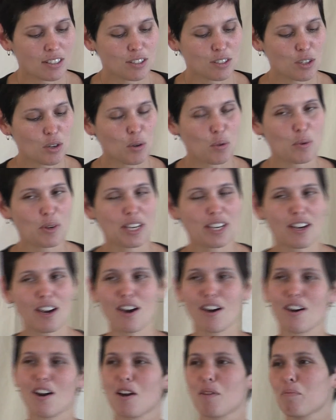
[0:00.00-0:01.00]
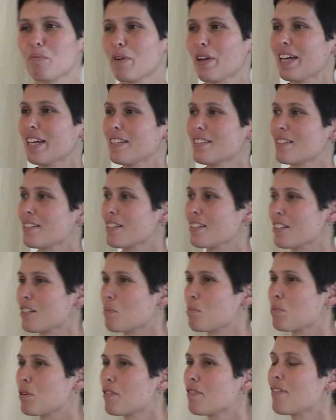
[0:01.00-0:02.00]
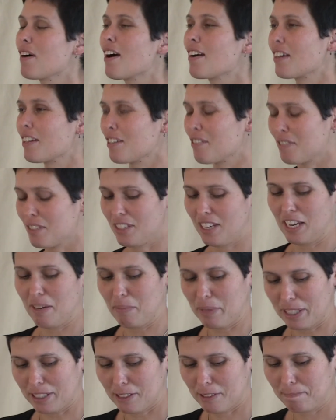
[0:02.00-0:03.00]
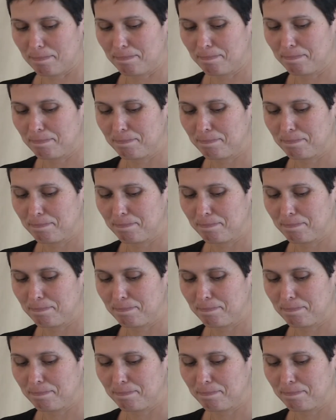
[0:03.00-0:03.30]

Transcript: So we are our brains is a provocative statement.